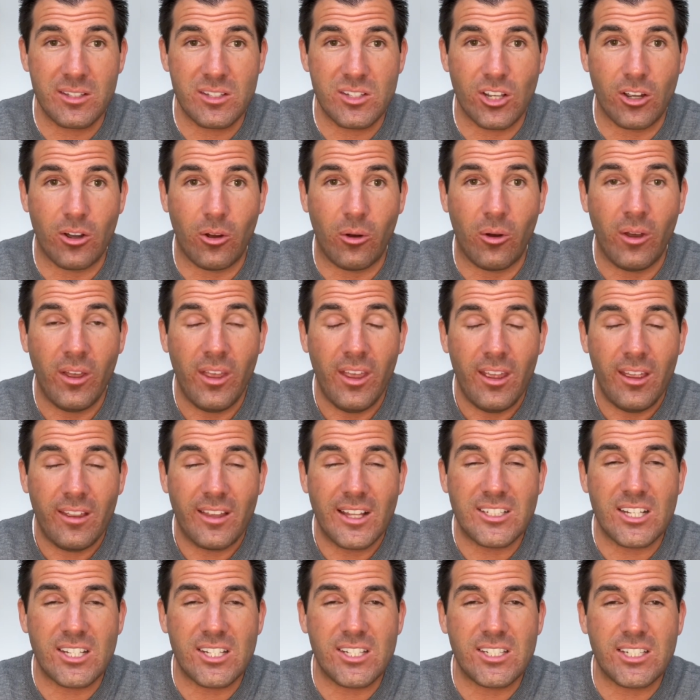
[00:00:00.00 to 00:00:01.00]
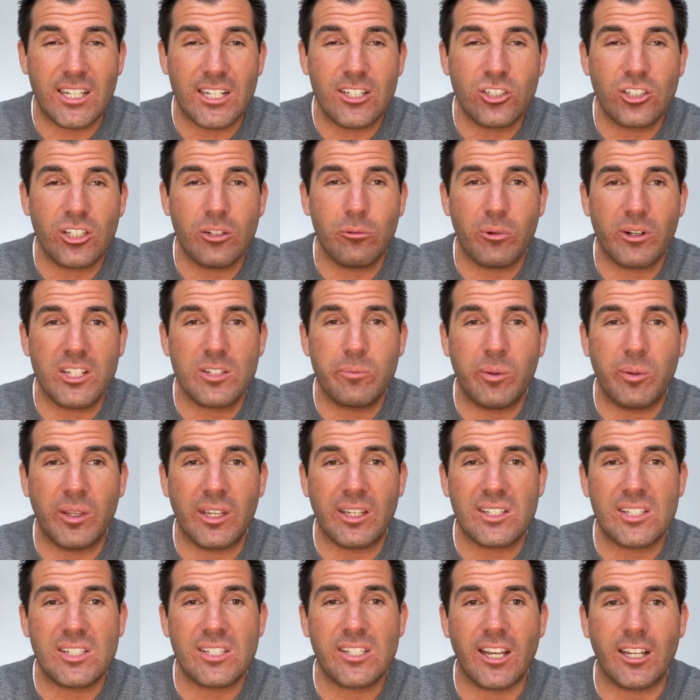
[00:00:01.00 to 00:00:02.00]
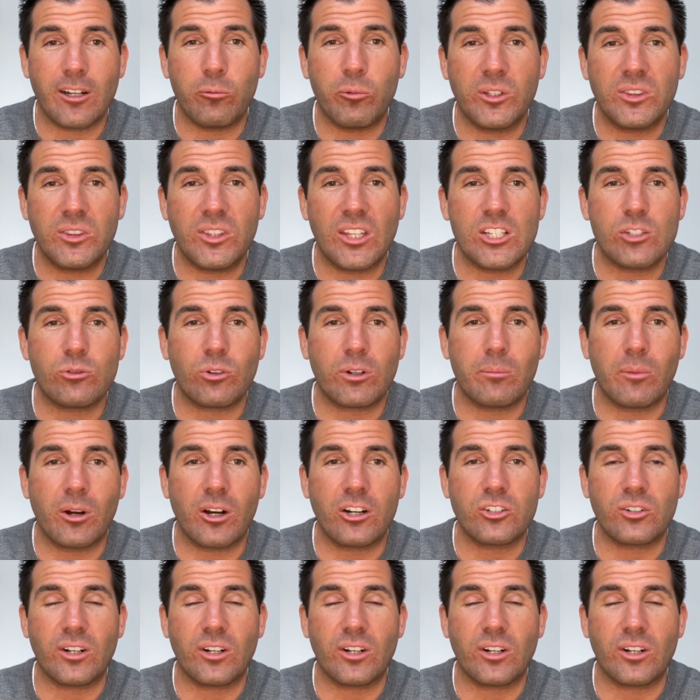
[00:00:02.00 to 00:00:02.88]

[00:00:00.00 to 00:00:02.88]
So that's essentially what is being said with these remarks